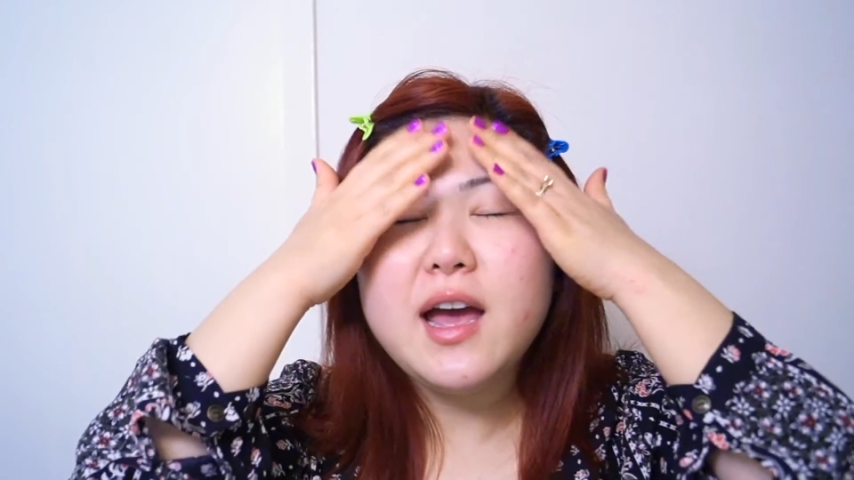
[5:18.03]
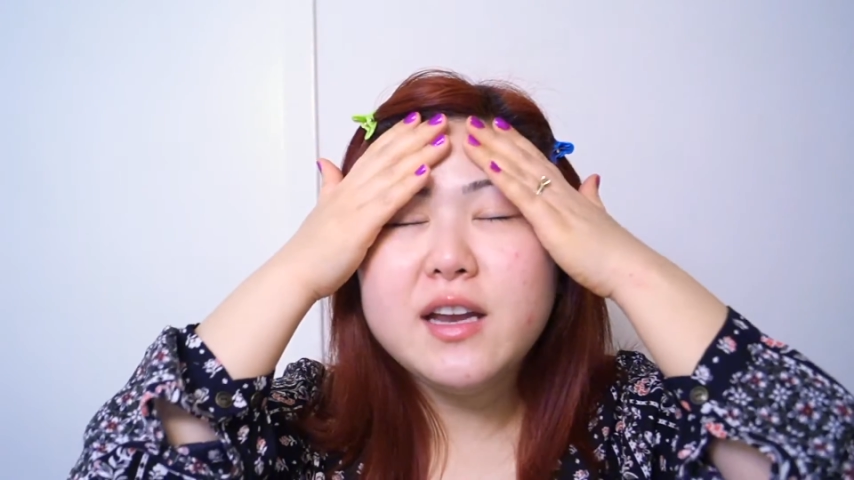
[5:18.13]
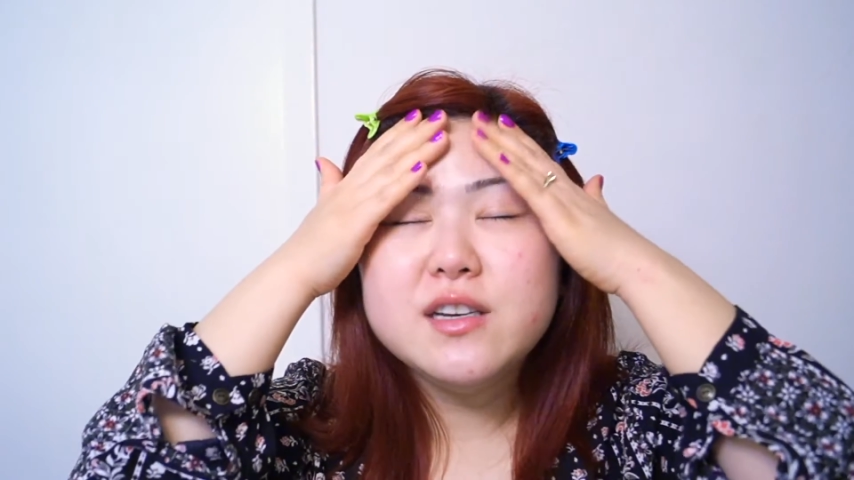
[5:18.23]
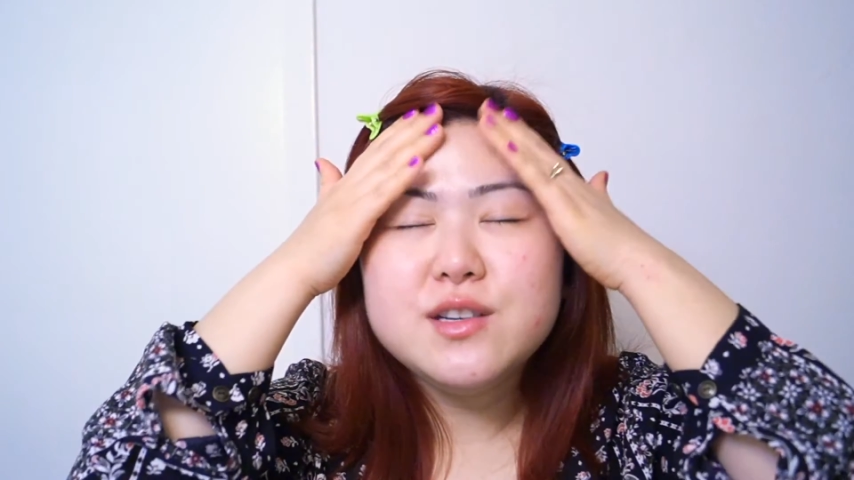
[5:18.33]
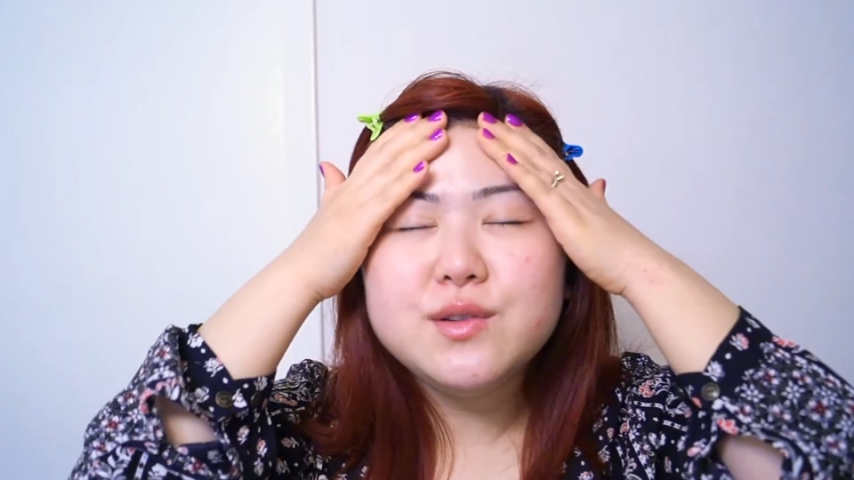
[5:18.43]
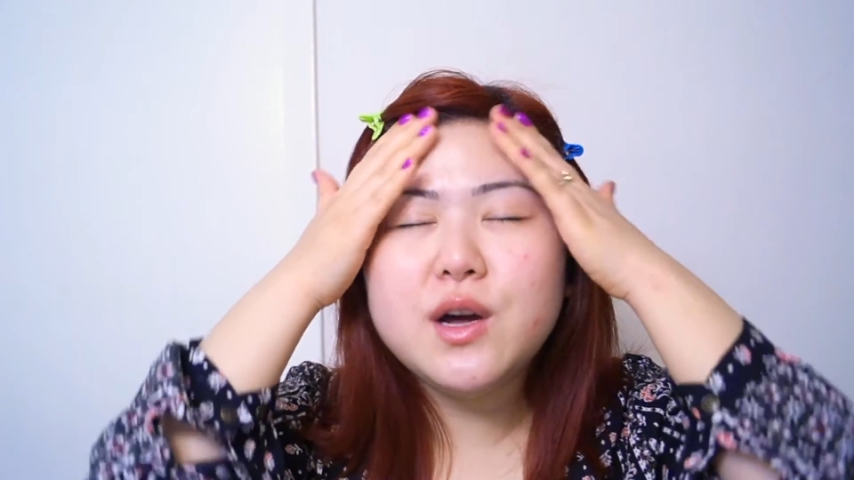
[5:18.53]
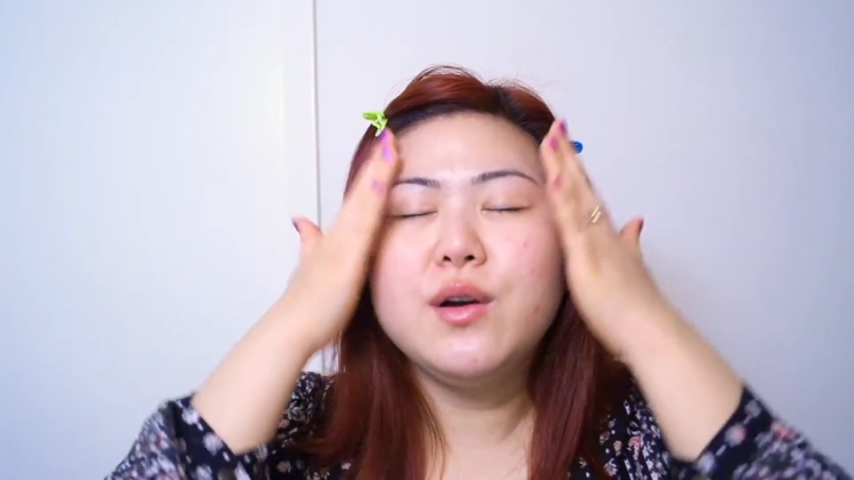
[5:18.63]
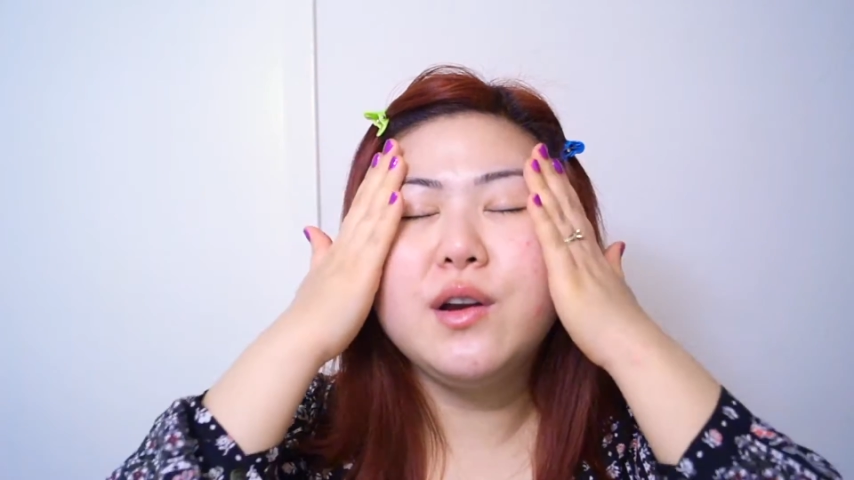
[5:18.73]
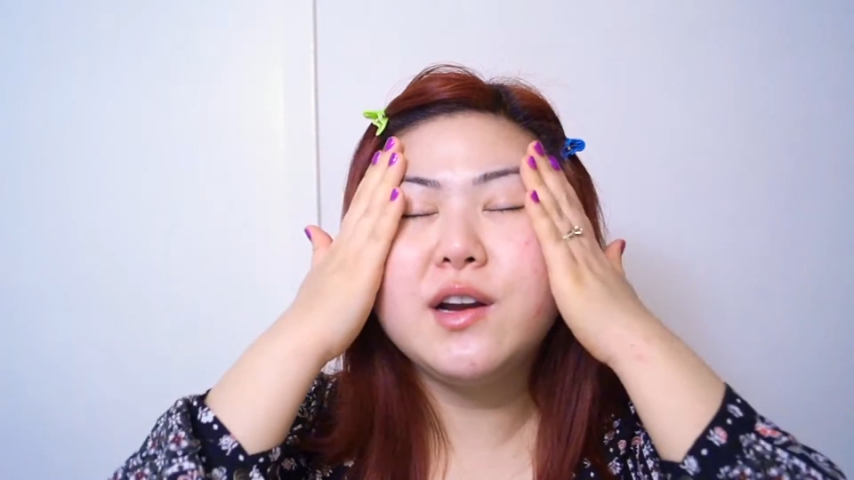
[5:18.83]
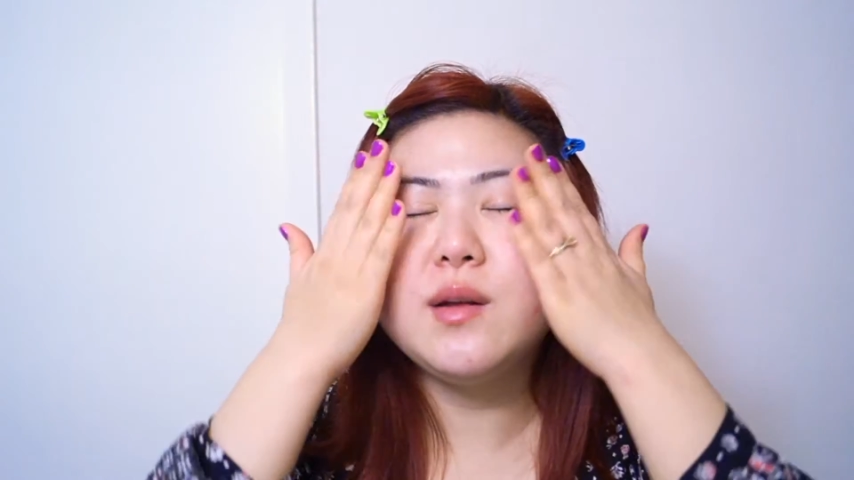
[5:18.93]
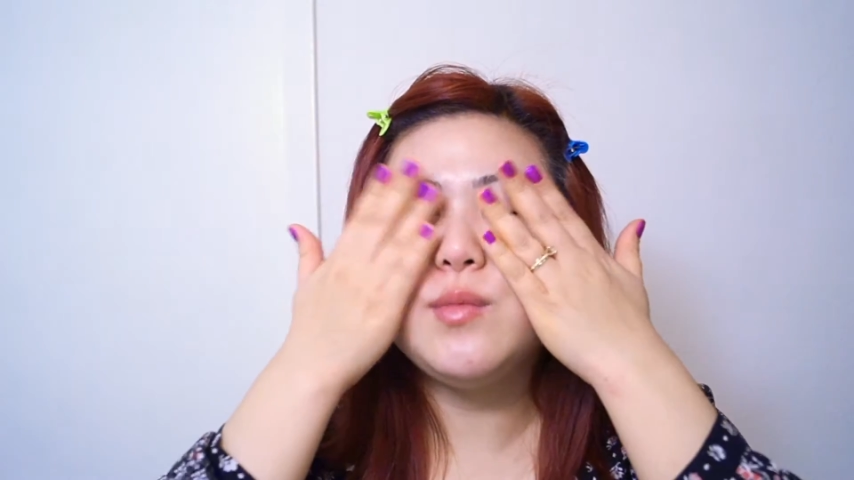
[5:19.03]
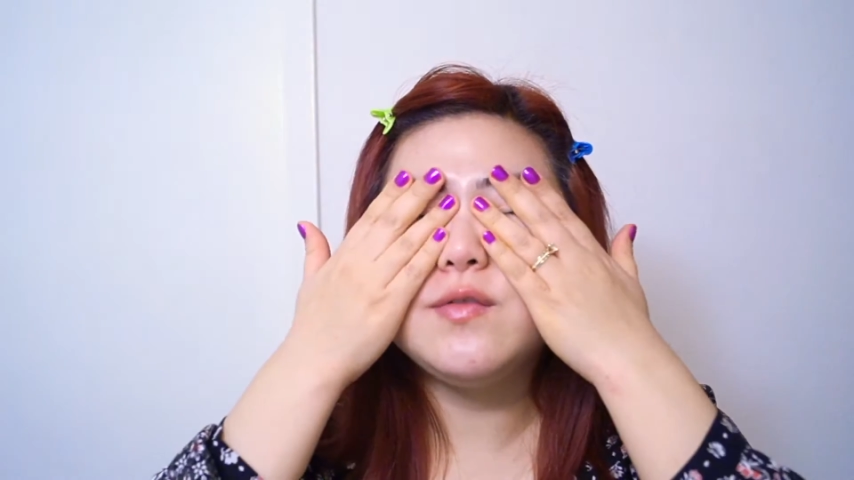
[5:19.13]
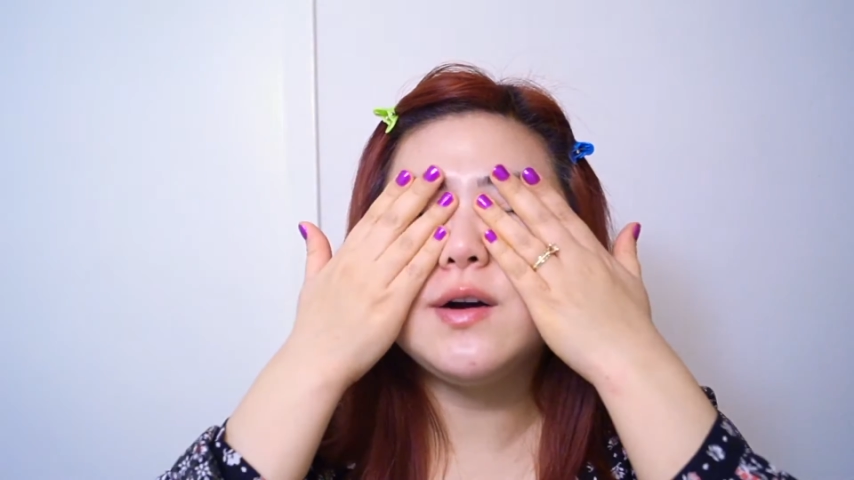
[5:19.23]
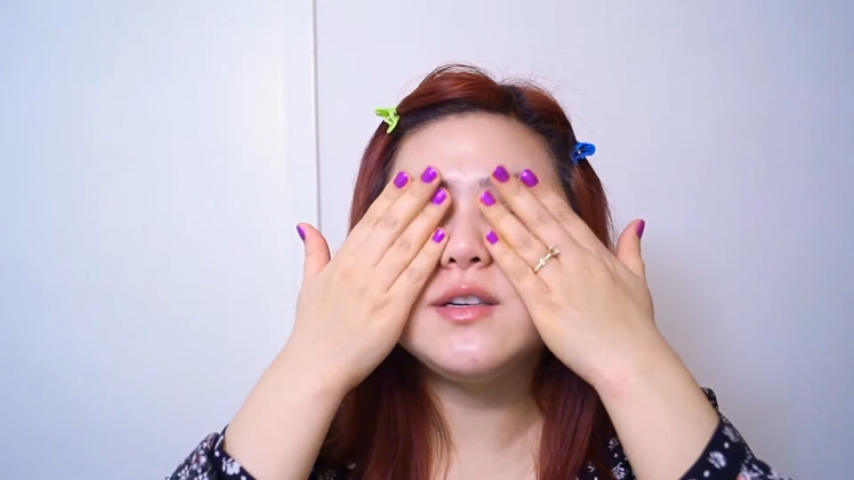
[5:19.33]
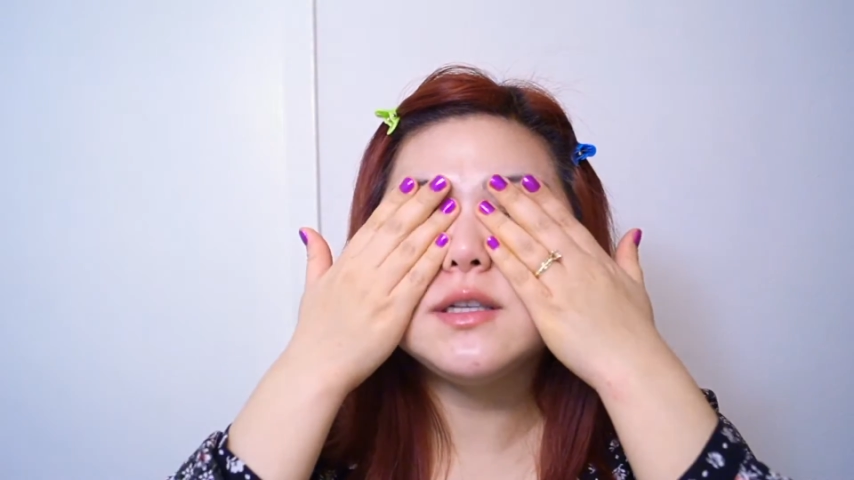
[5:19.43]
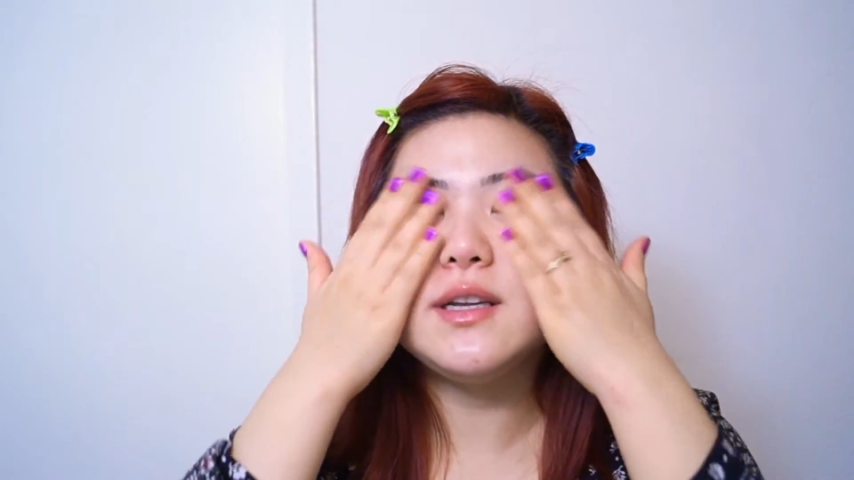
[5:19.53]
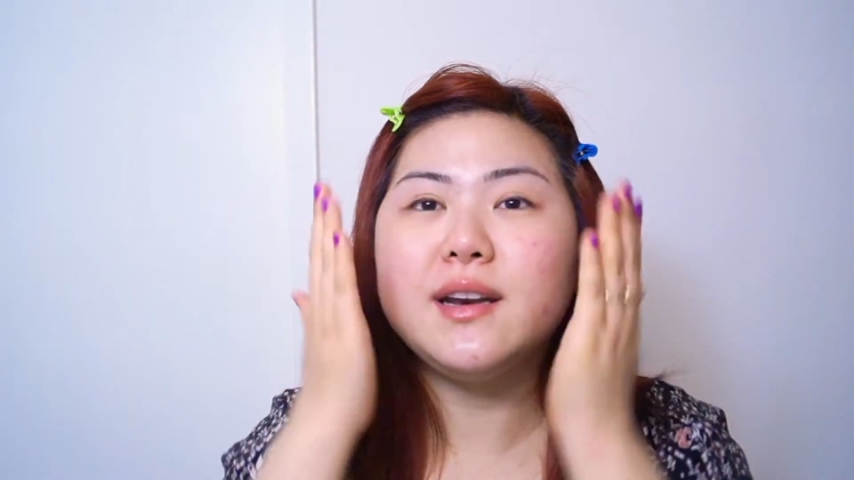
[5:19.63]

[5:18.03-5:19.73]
And you're gonna move on to the